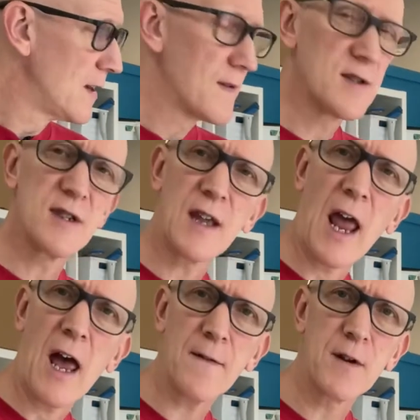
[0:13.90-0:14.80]
This is a
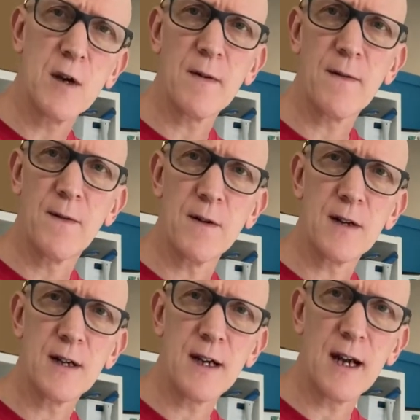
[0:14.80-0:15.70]
half cubic
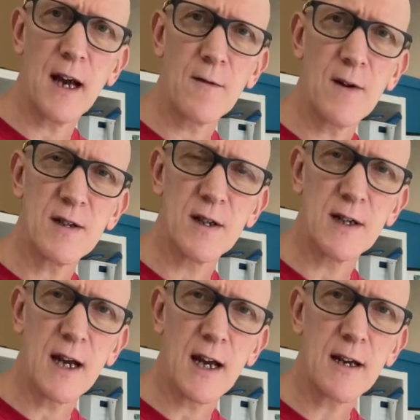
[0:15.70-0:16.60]
foot DI resin
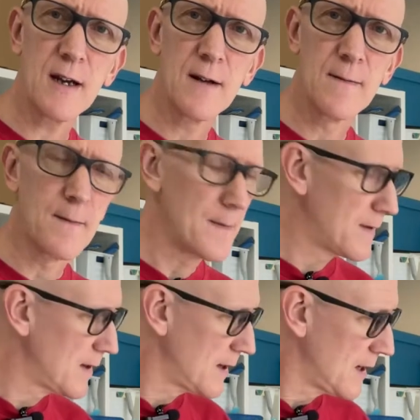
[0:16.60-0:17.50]
tank.
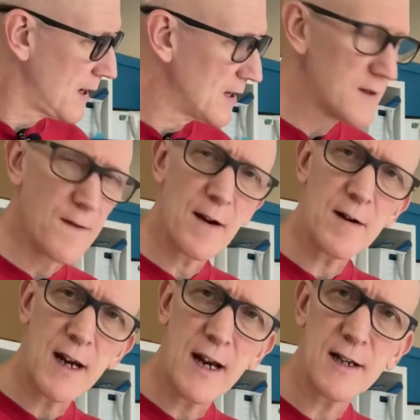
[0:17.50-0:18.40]
It's
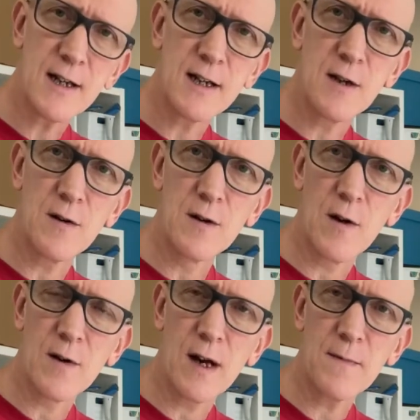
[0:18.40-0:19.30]
very easy to
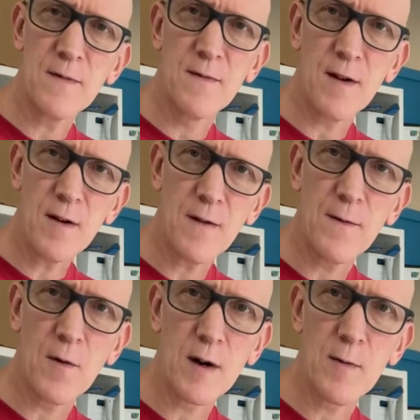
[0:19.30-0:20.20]
load up, very
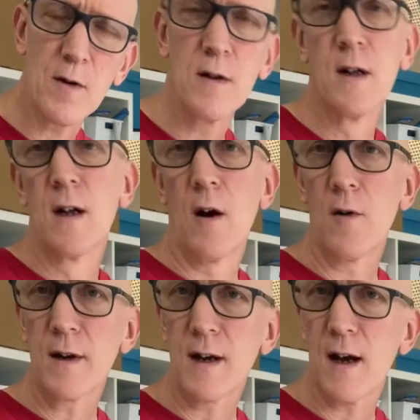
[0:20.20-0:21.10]
affordable,
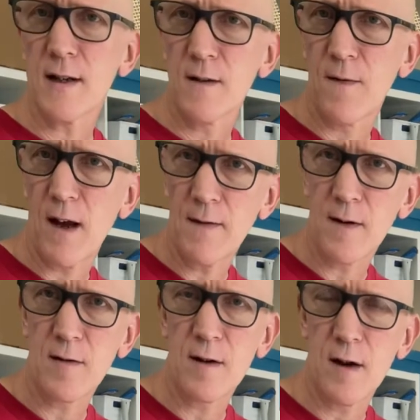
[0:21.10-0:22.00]
only costs
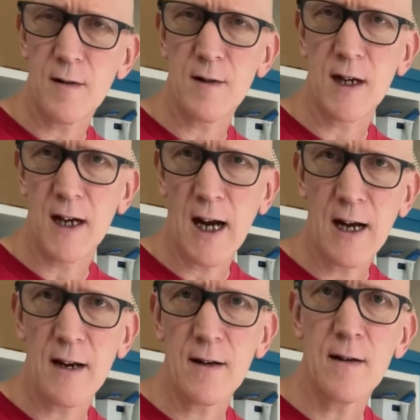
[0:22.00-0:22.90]
$500
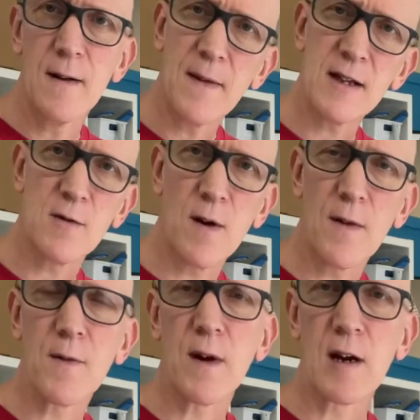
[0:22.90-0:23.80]
Canadian, that's around
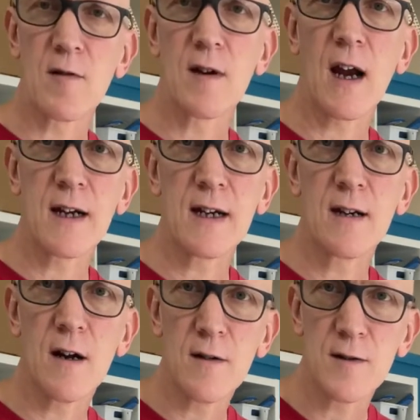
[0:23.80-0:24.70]

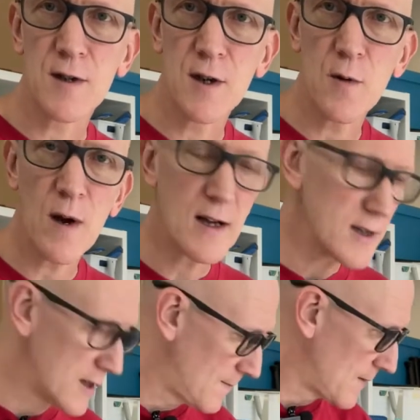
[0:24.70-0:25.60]
$390 US.